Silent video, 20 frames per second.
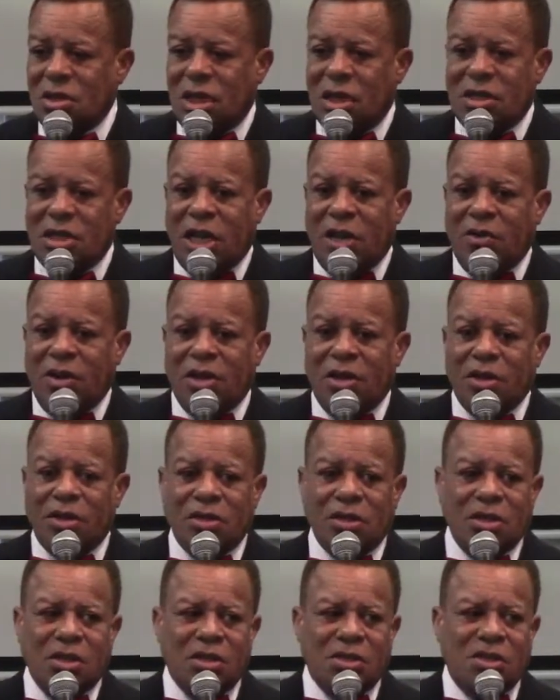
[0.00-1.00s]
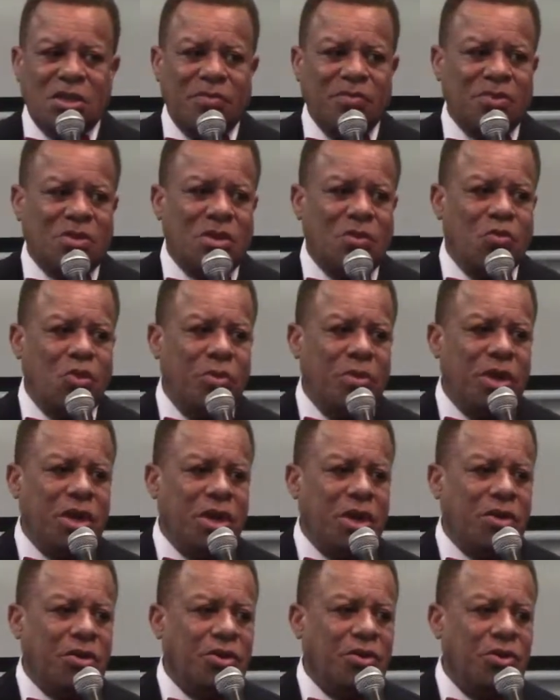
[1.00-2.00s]
I tell you what, there's some, some woman
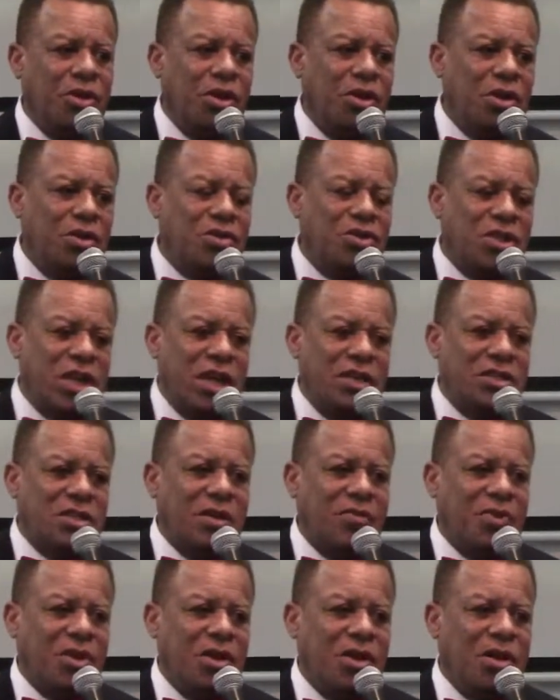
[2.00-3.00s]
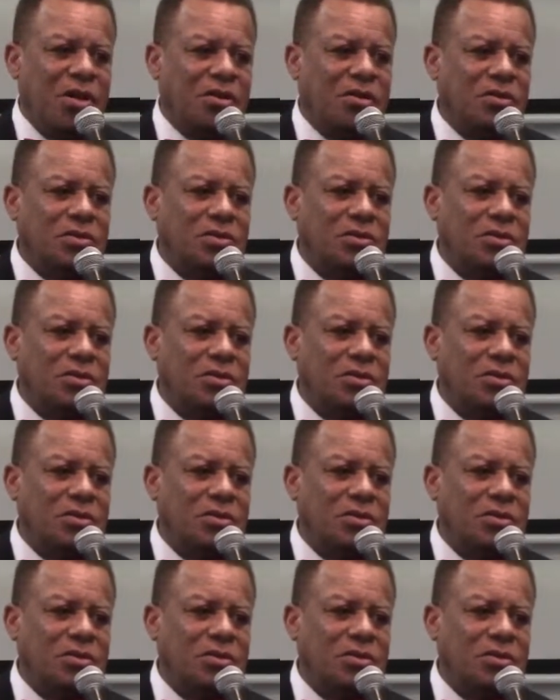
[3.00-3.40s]
here, you need to understand something here.